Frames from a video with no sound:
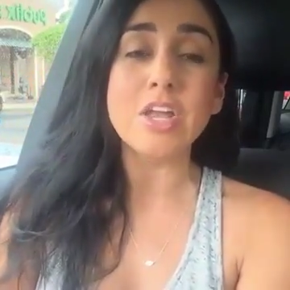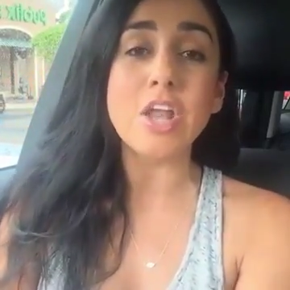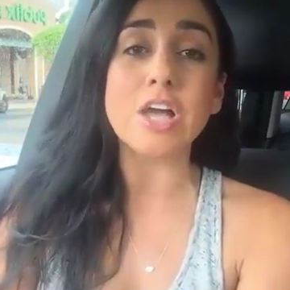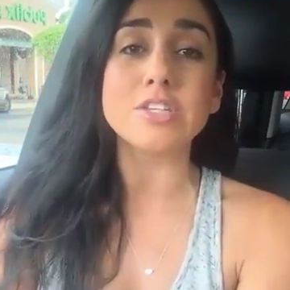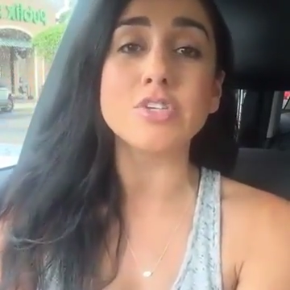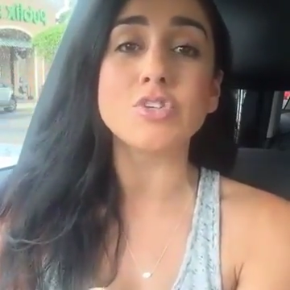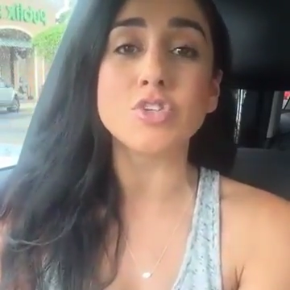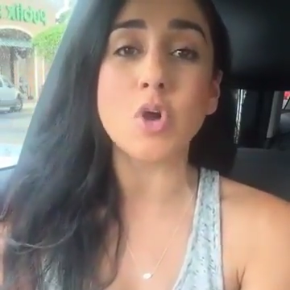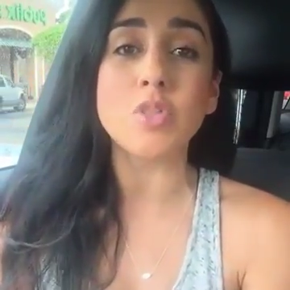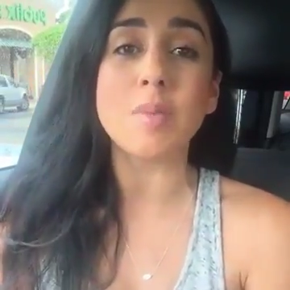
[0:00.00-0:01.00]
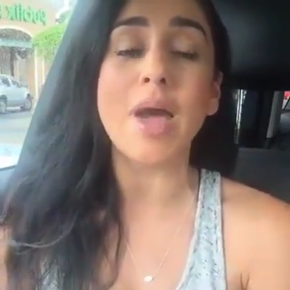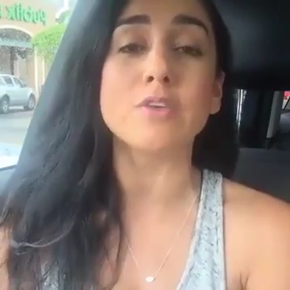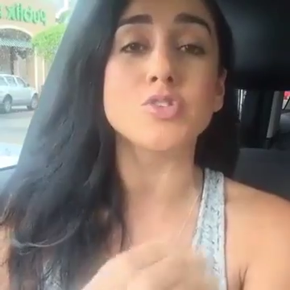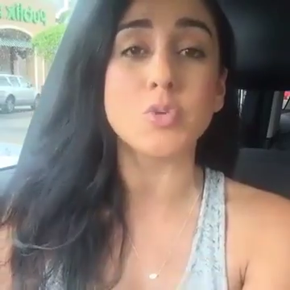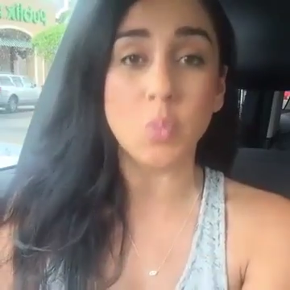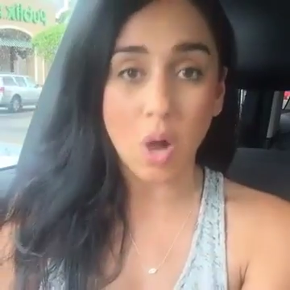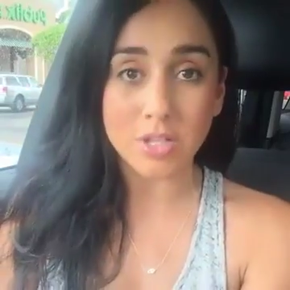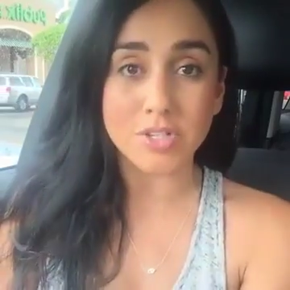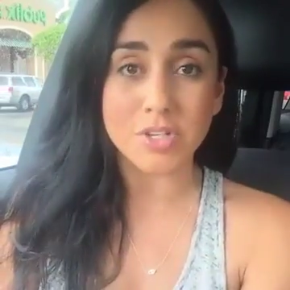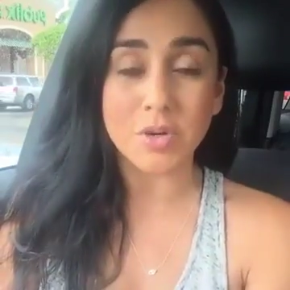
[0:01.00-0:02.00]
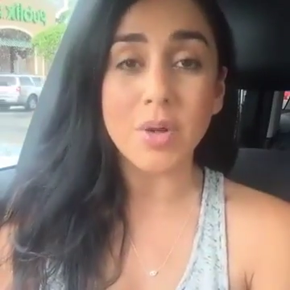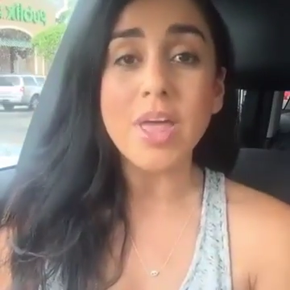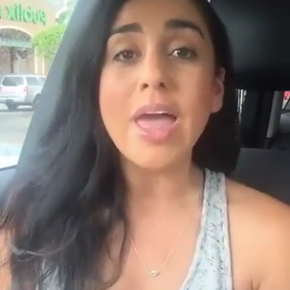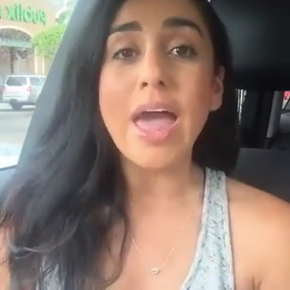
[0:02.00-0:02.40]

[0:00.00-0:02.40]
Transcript: not to show them how to want to.